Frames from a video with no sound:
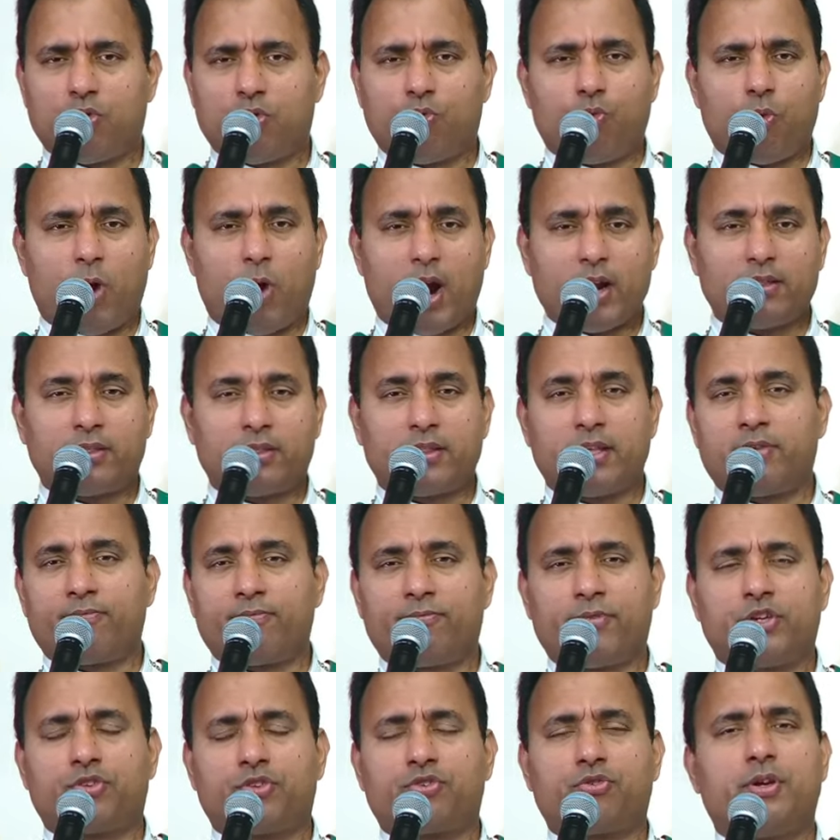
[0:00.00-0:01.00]
one
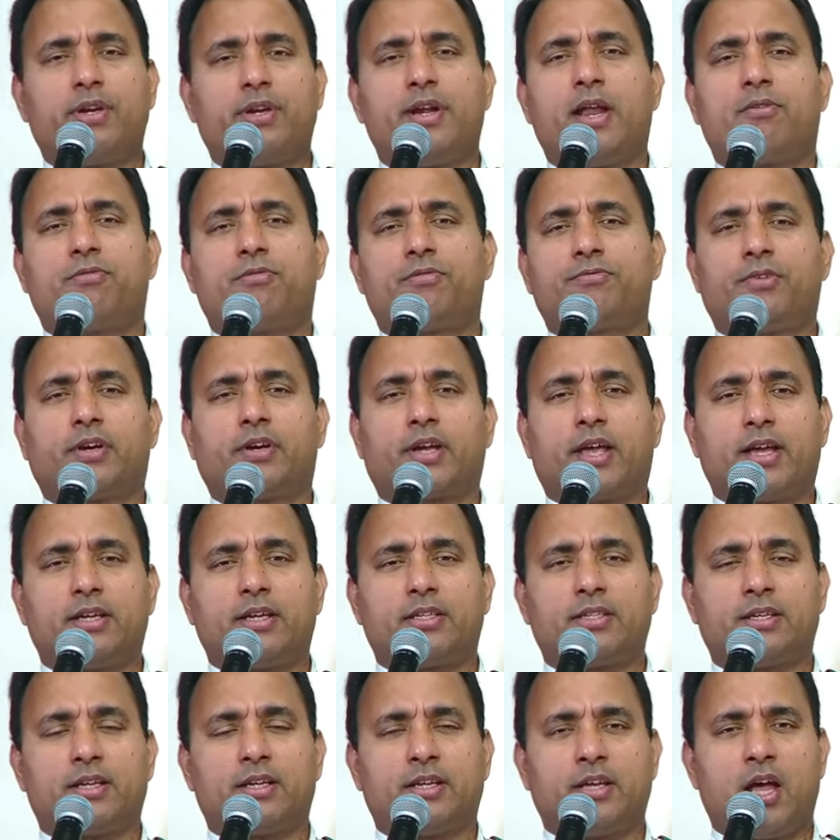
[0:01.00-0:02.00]
thing we should never
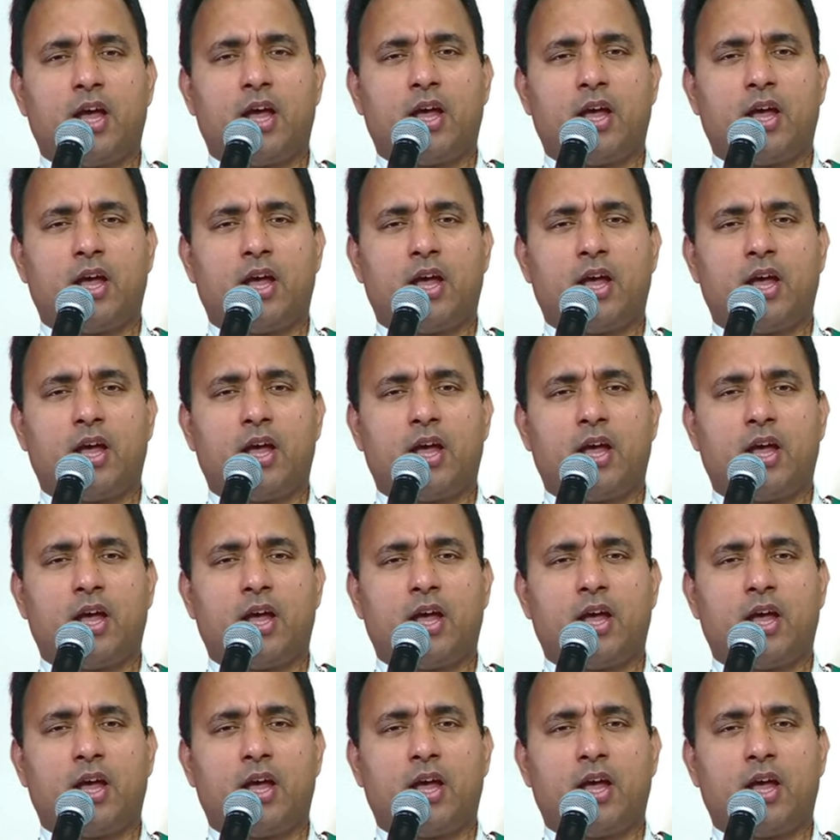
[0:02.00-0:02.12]
forget,